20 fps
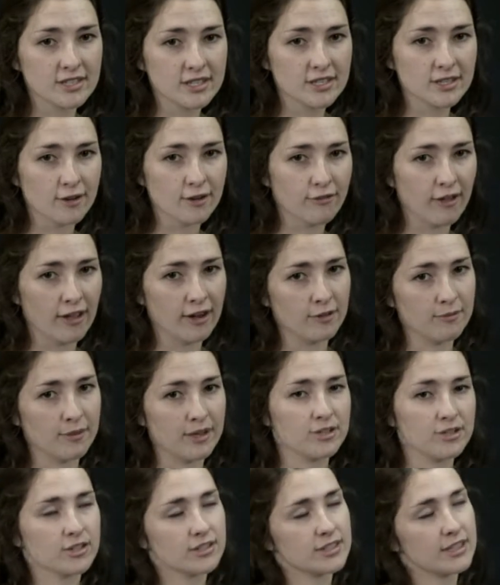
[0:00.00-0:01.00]
our final
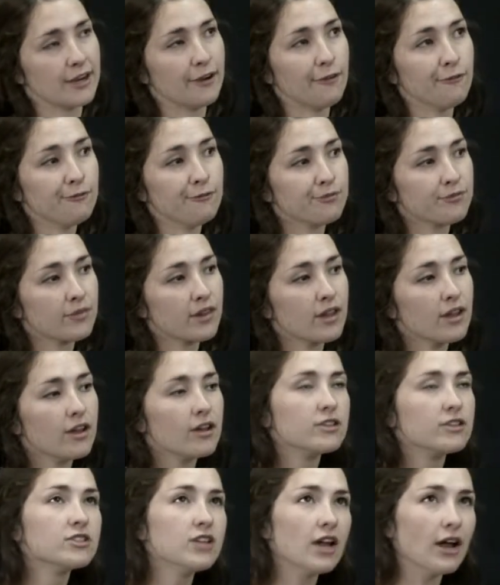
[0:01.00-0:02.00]
matrix here.
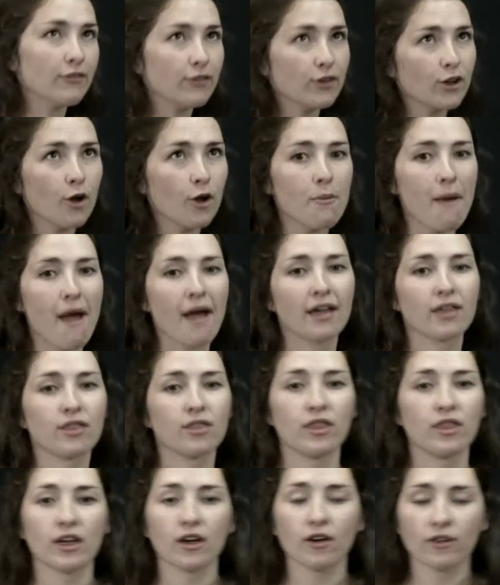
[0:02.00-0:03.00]
So now if we go back and
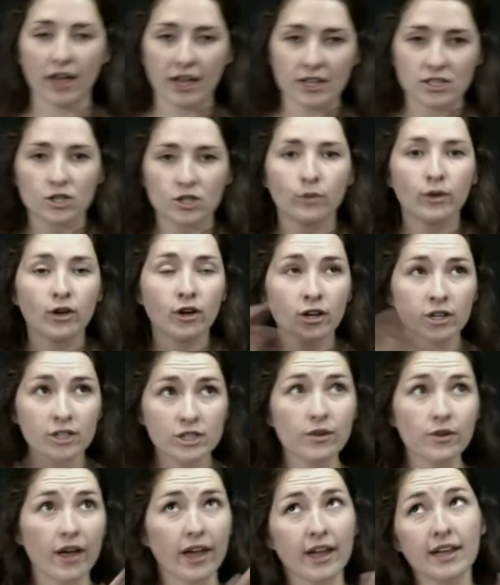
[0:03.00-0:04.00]
think, okay, so we could do
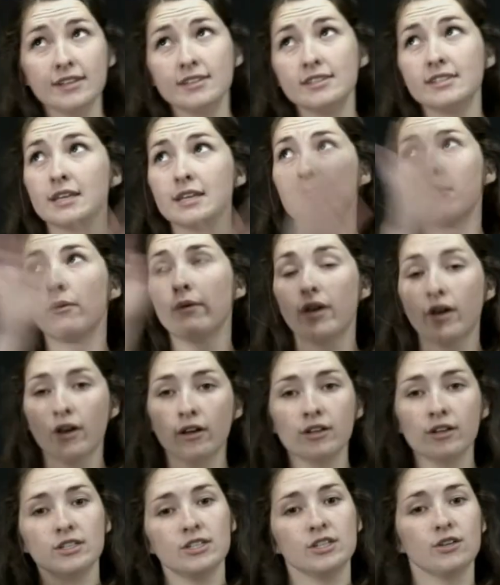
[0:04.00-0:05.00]
A and C, but we
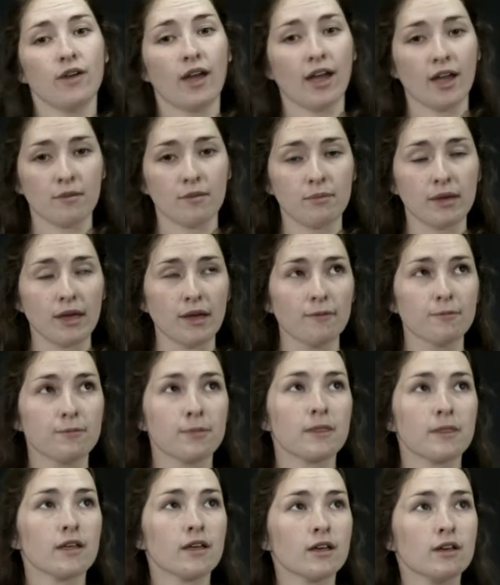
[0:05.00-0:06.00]
couldn't do A, B.
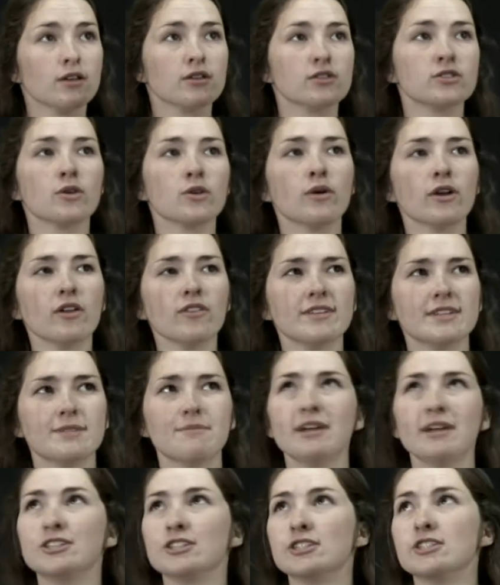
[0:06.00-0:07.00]
So what are the
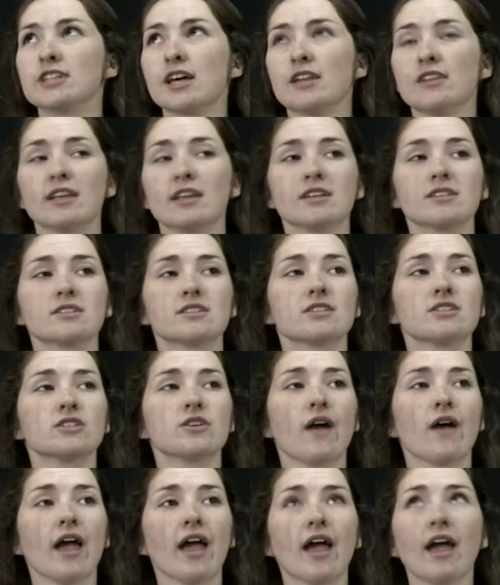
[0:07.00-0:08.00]
dimensions on these? So
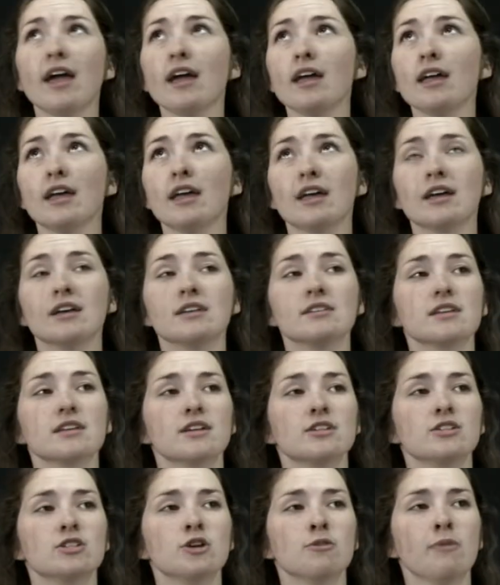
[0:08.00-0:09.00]
A is a
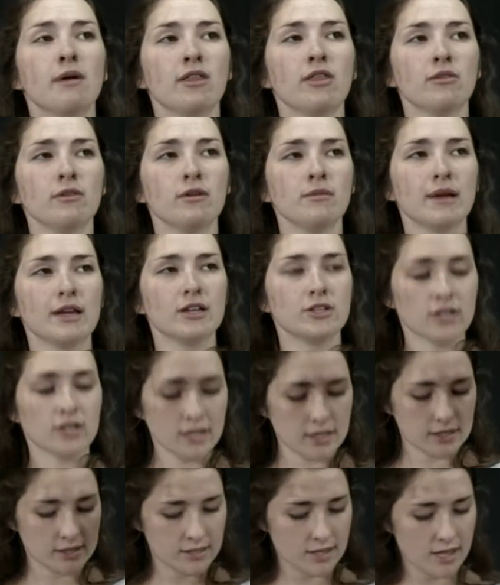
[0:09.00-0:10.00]
2 by 3
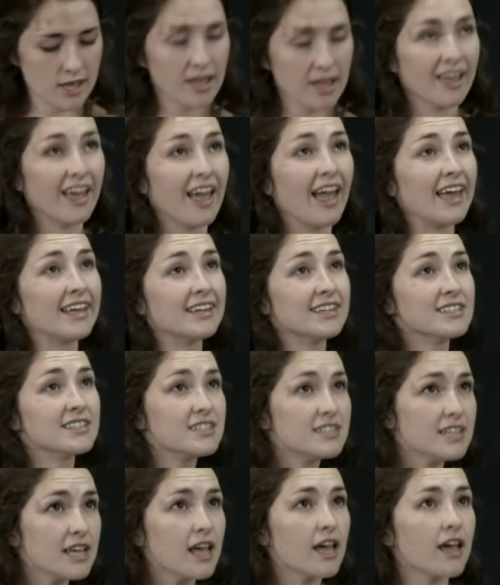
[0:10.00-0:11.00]
matrix, and
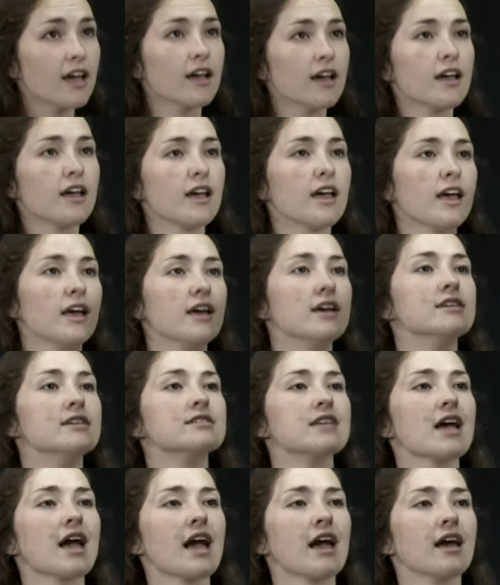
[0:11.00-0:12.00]
C is
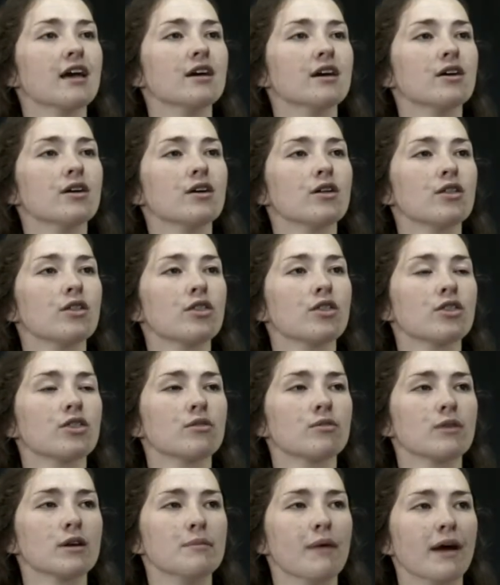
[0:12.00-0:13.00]
a
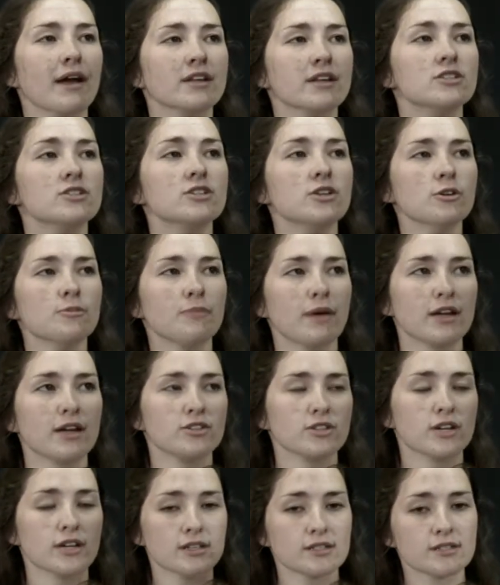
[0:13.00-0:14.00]
3 by 2
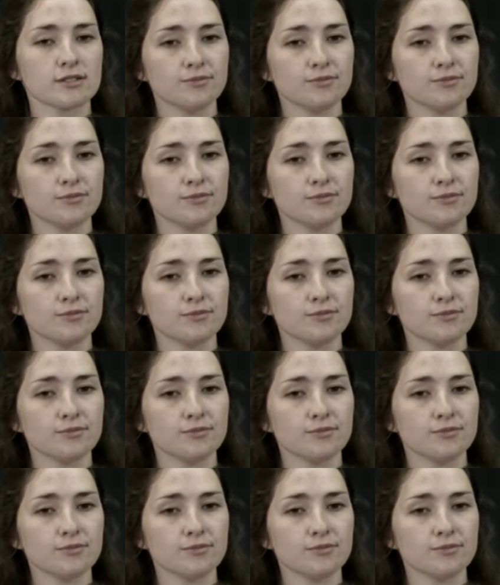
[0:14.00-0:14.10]
matrix.